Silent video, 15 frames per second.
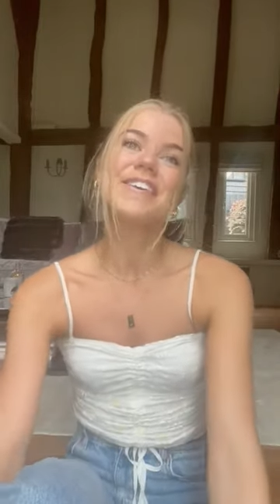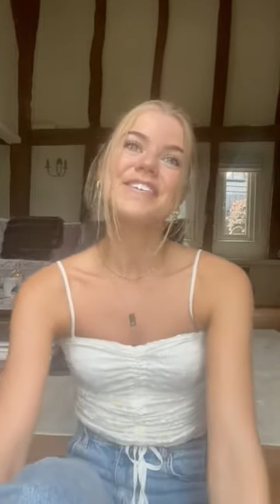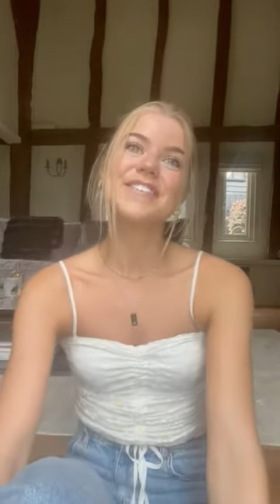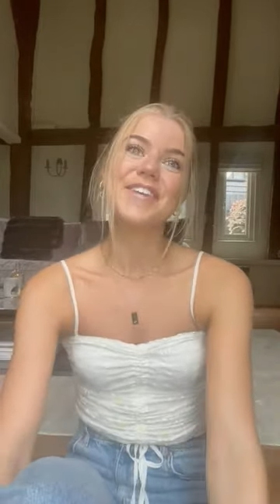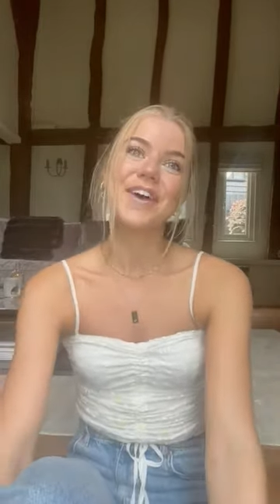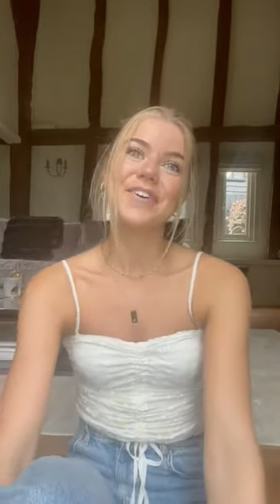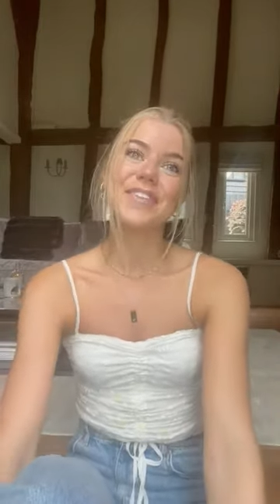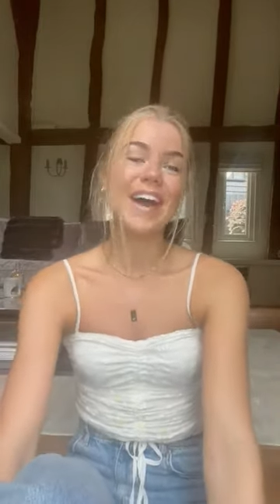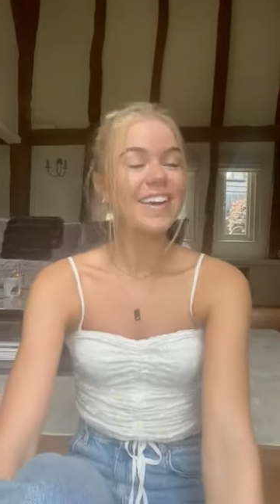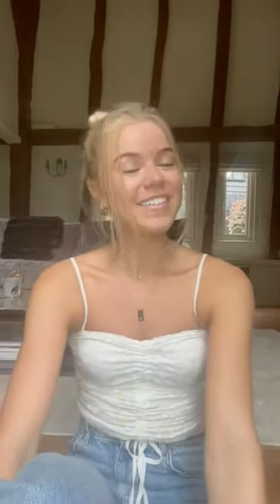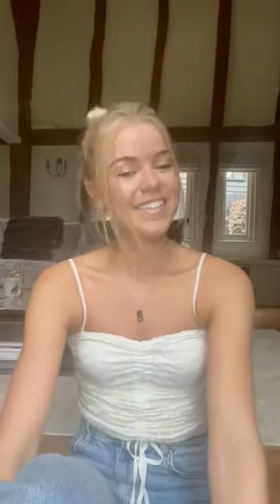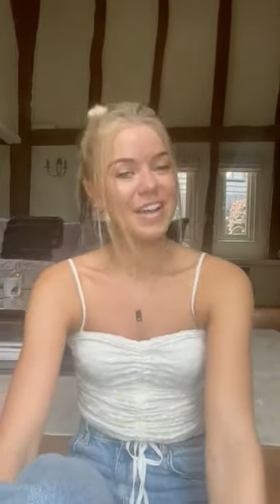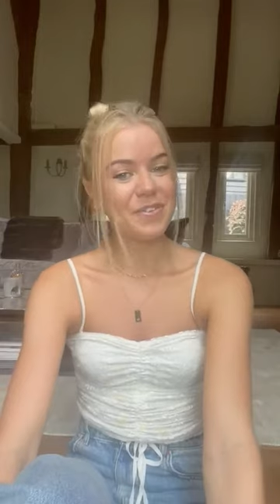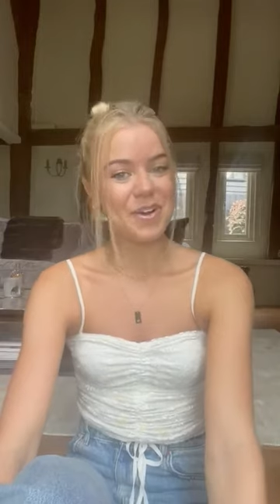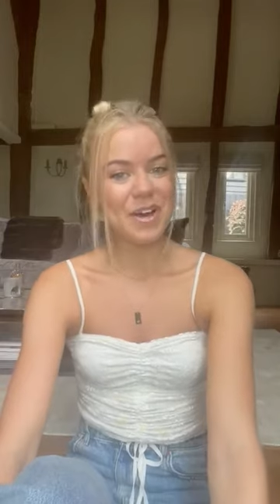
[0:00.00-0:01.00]
So that
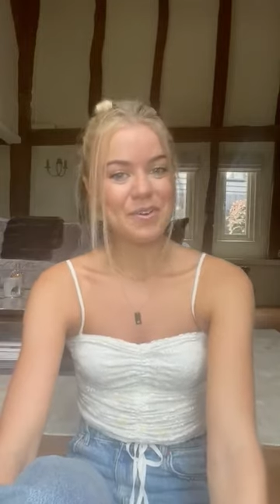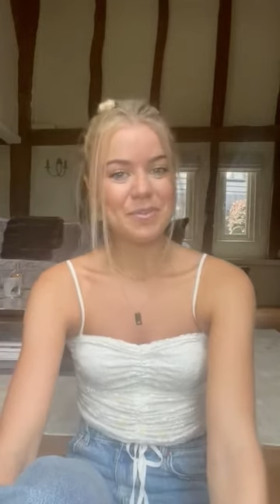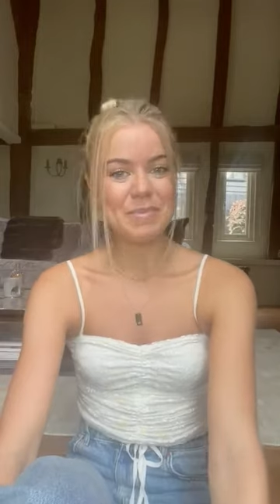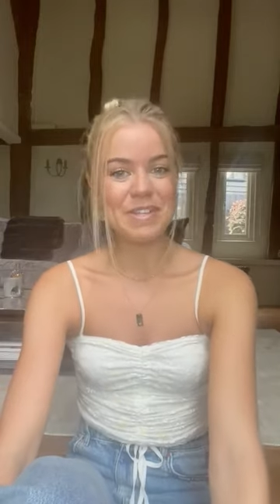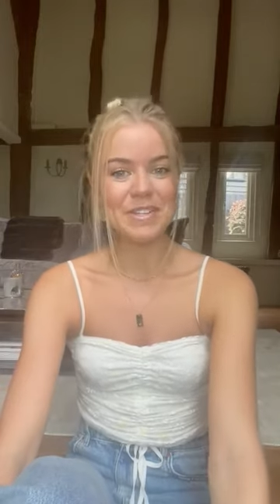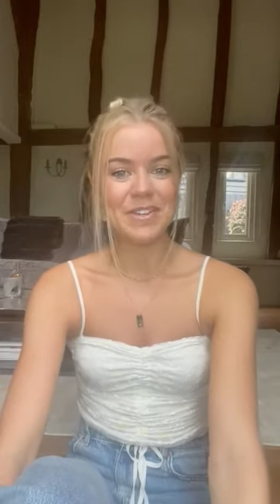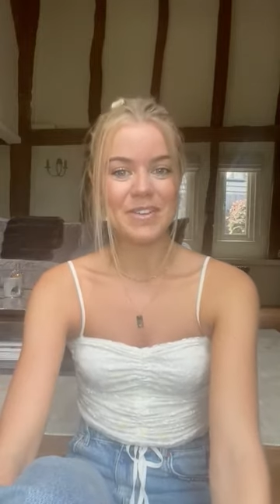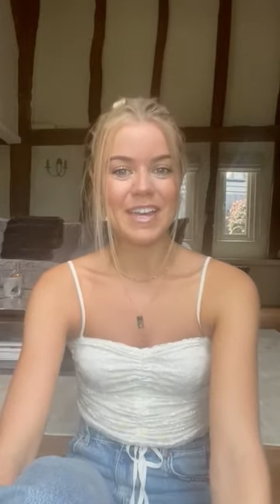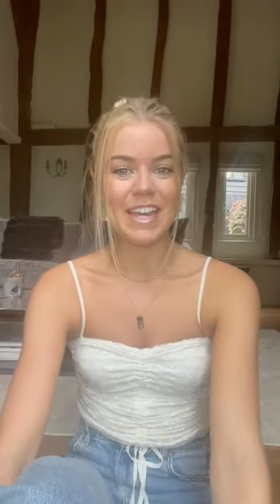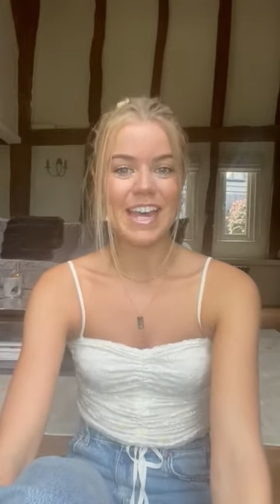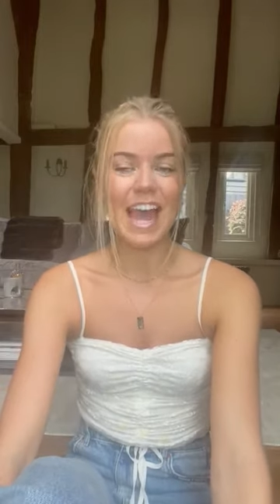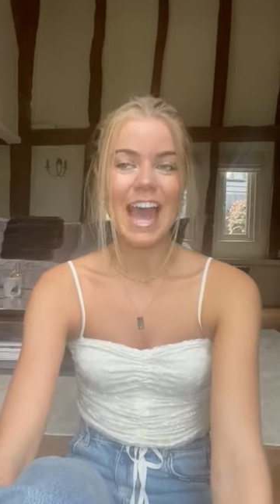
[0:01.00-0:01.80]
is now what I will be doing,